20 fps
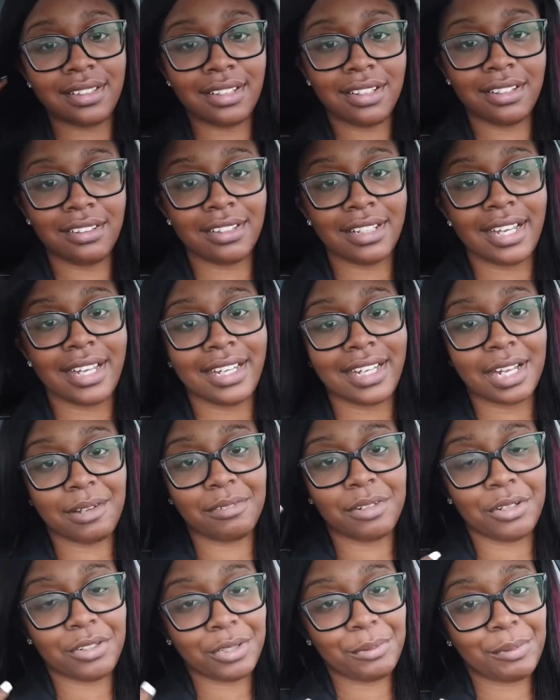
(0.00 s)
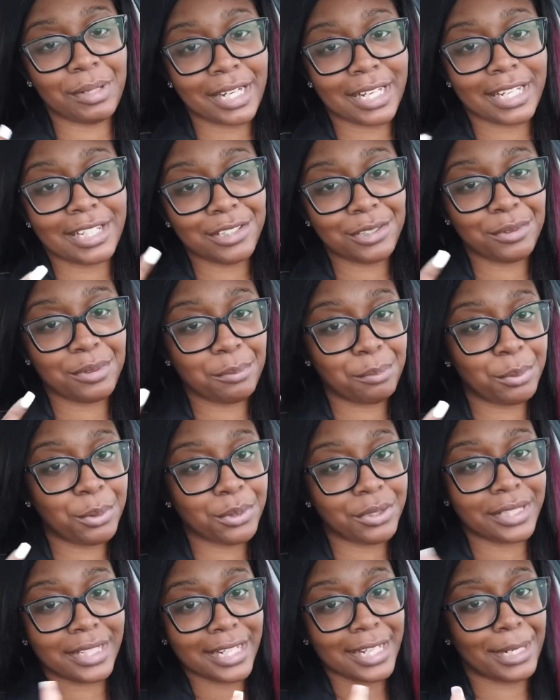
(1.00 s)
Okay, I'm the only one that can do the
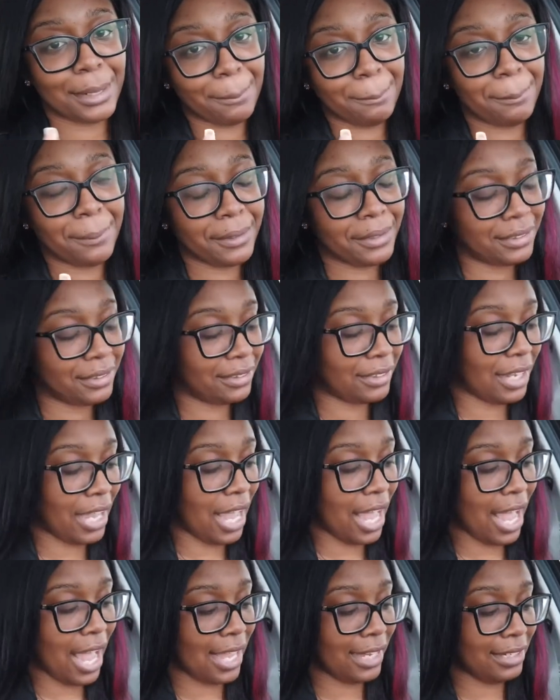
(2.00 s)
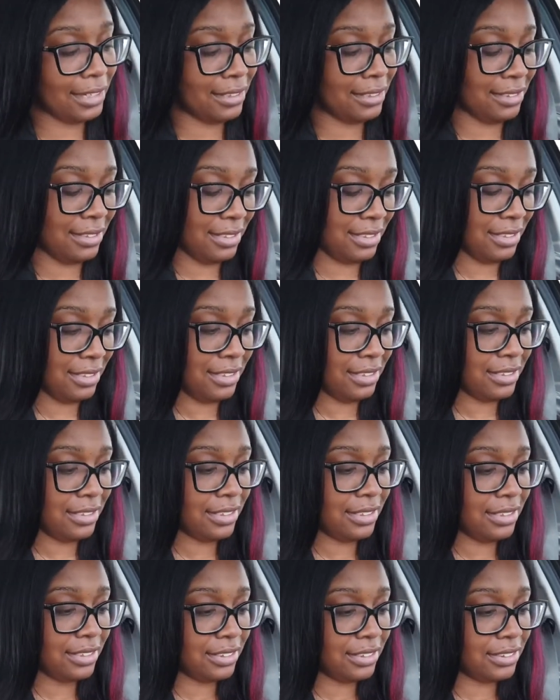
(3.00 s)
pulling up. All right.
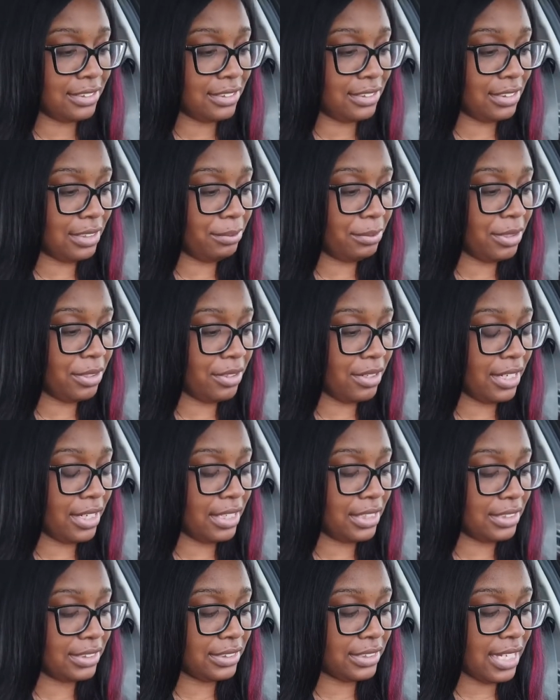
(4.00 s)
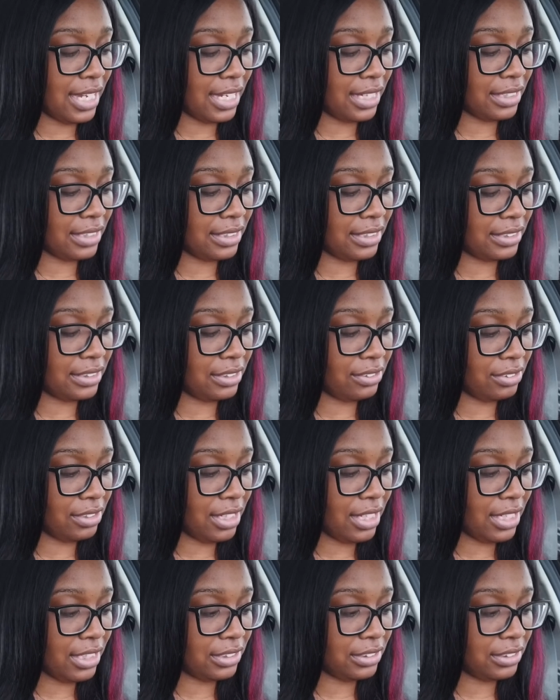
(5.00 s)
So let me go ahead and tag this
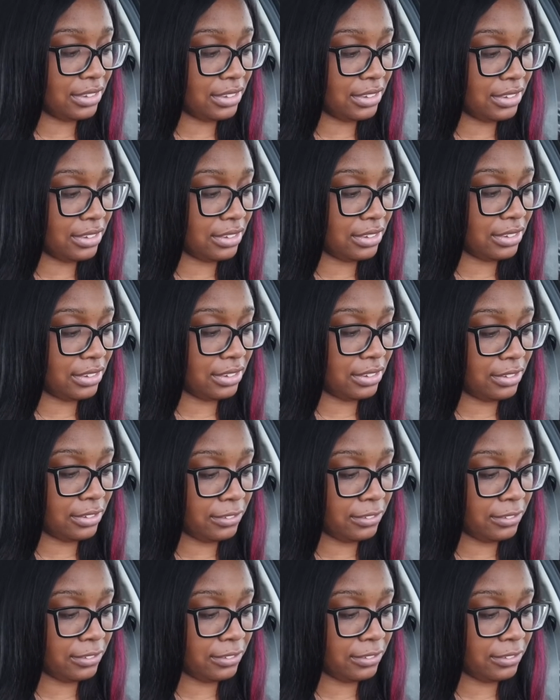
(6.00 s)
location.